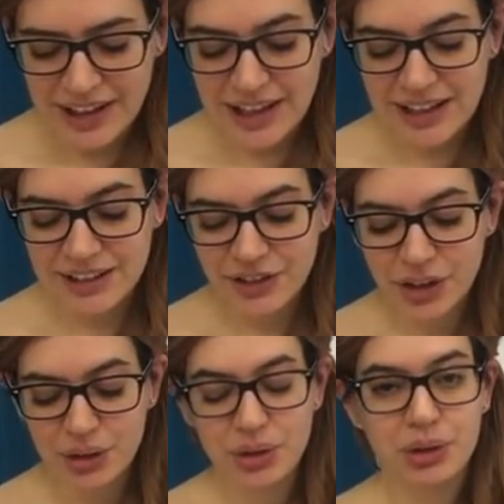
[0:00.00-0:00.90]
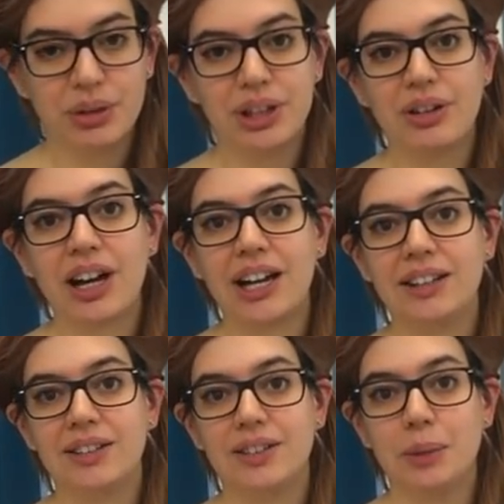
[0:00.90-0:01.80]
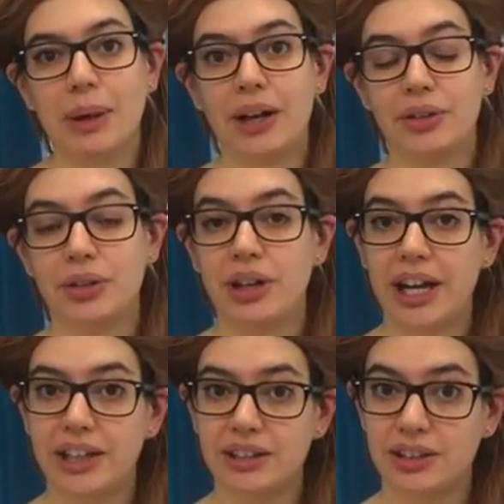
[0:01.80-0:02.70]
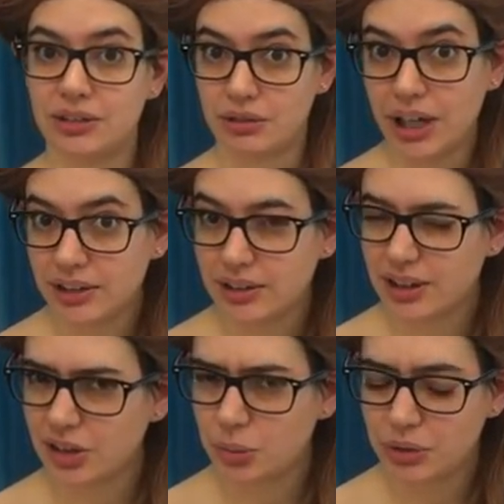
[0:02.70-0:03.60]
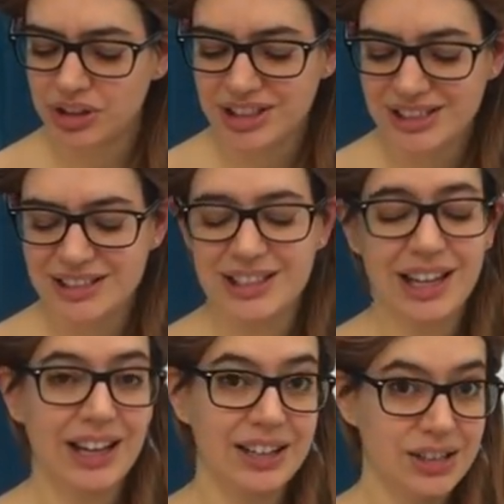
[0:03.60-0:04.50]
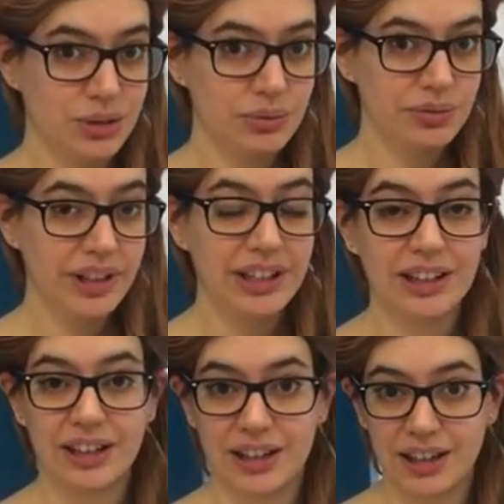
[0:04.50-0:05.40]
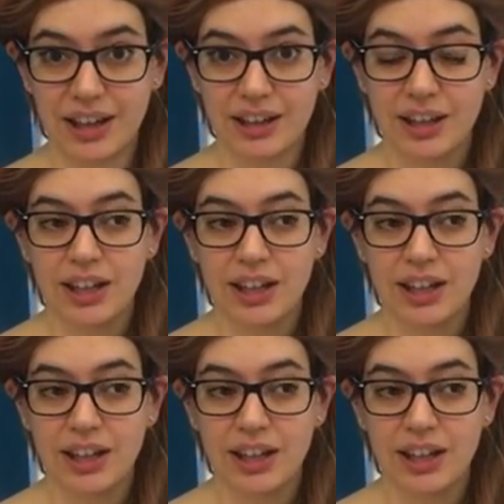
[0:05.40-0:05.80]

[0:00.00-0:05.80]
And for Le Lion et le Rat, it's about a lion and a rat. That's pretty easy. Un lion et un rat.